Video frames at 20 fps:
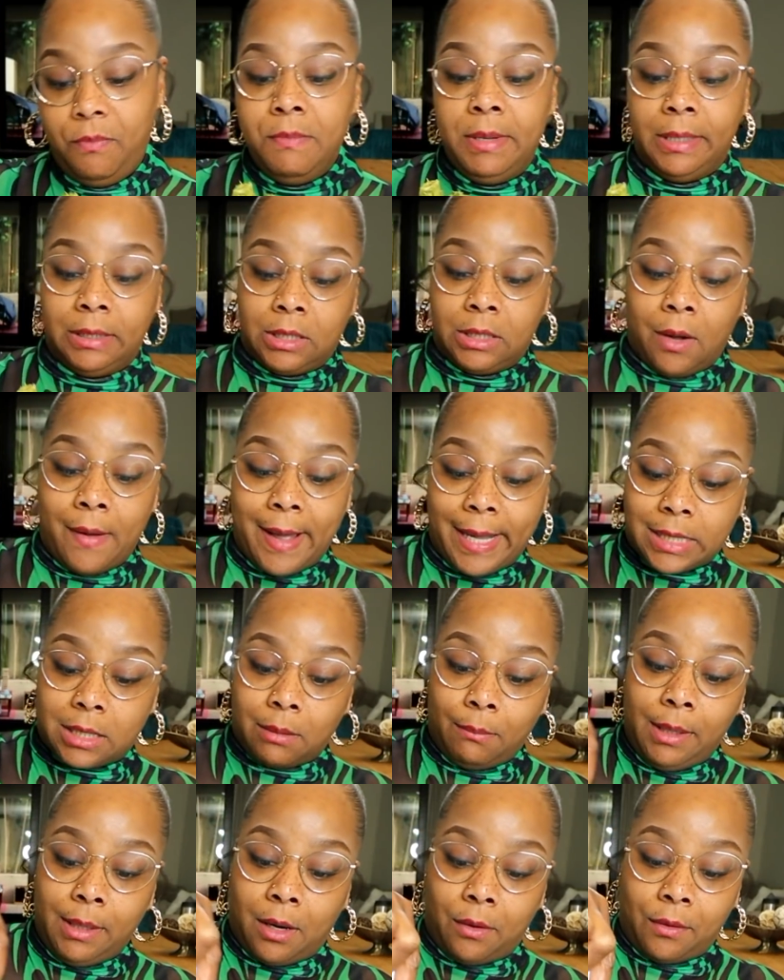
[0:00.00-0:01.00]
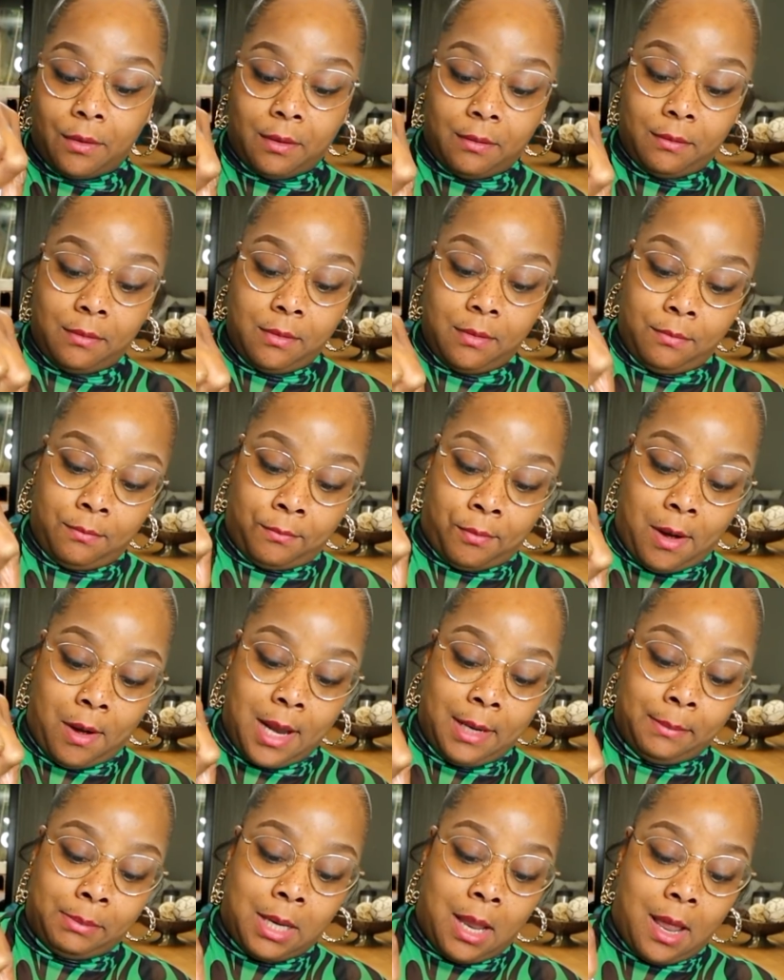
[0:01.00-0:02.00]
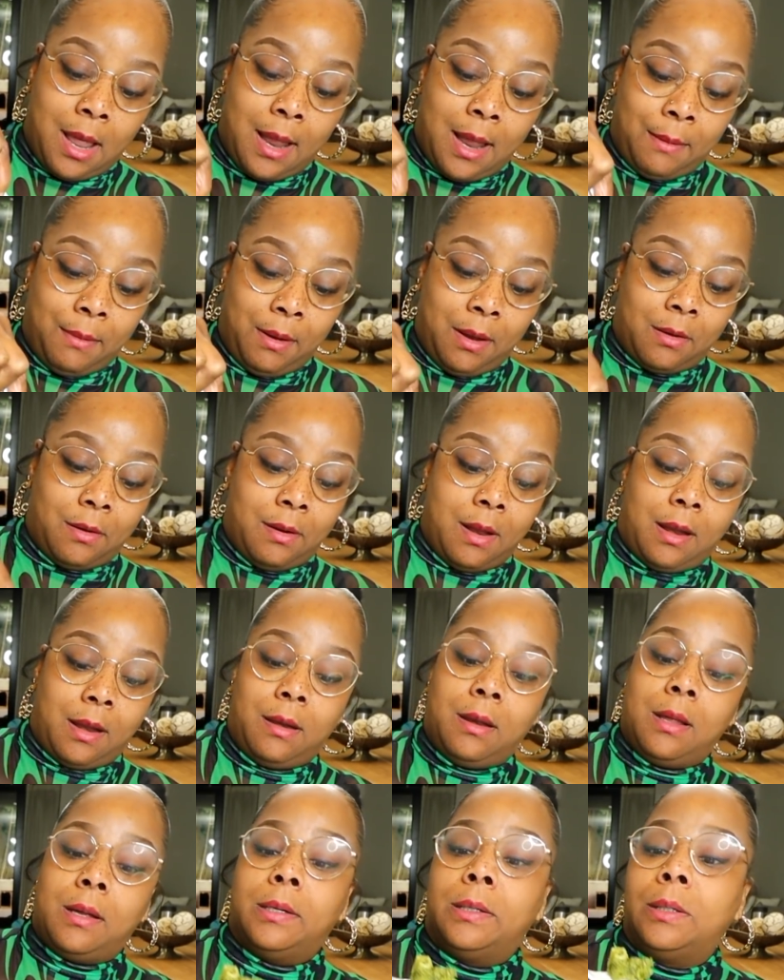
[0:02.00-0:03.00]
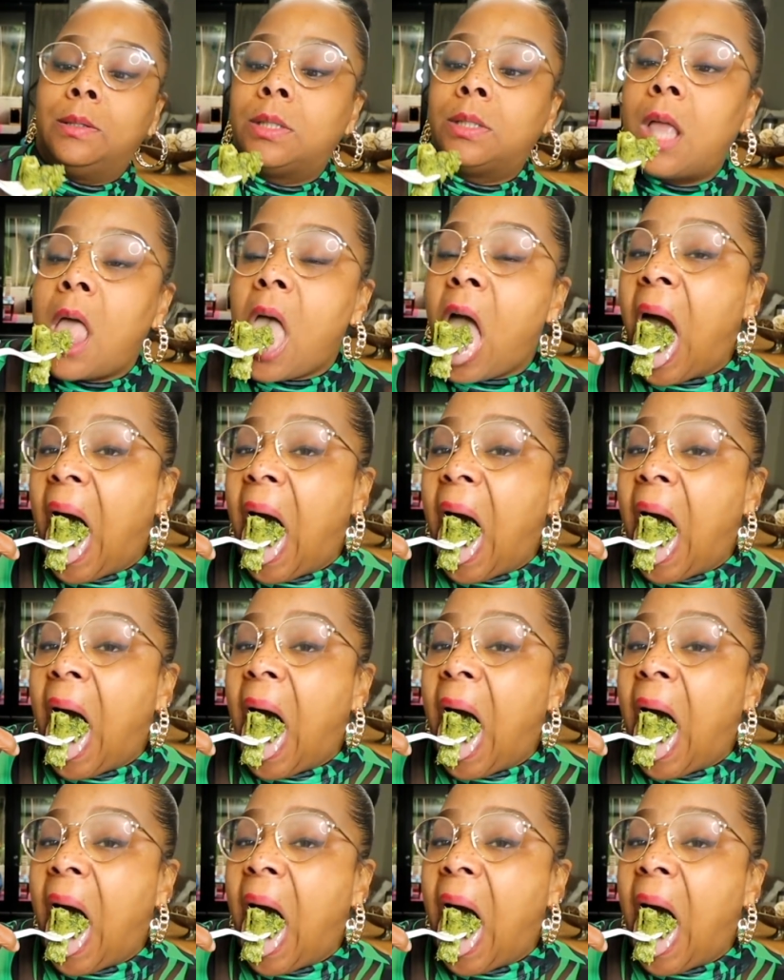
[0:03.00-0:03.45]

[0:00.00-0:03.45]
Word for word: the show has to be on the prime time internet news.